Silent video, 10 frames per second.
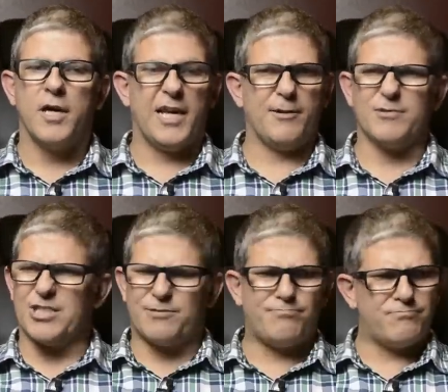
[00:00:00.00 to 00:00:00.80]
And it was
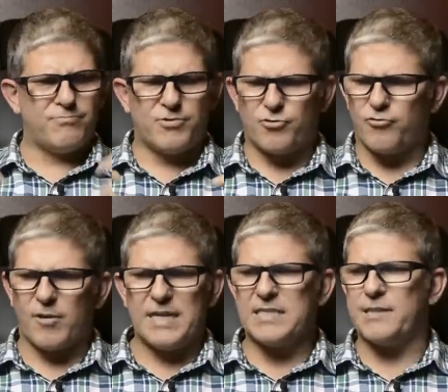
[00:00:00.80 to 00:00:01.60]
just
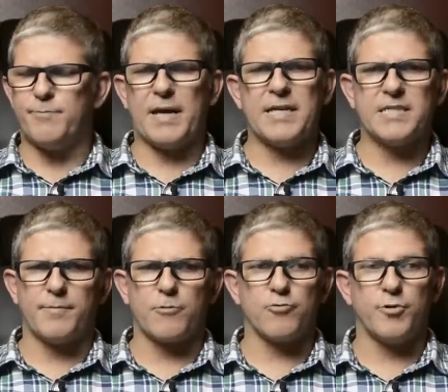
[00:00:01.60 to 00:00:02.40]
crazy bass in
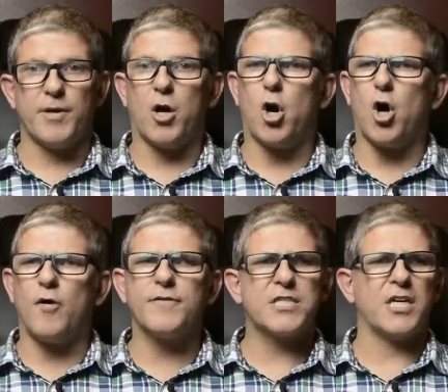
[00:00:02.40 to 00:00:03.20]
my room. And all
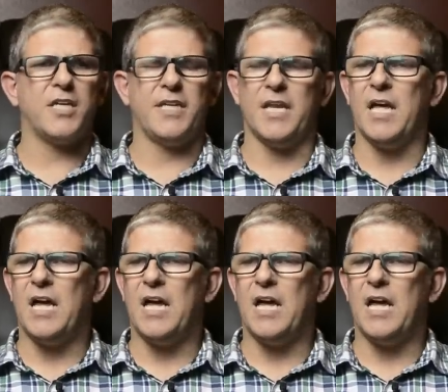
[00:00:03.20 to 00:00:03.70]
of a sudden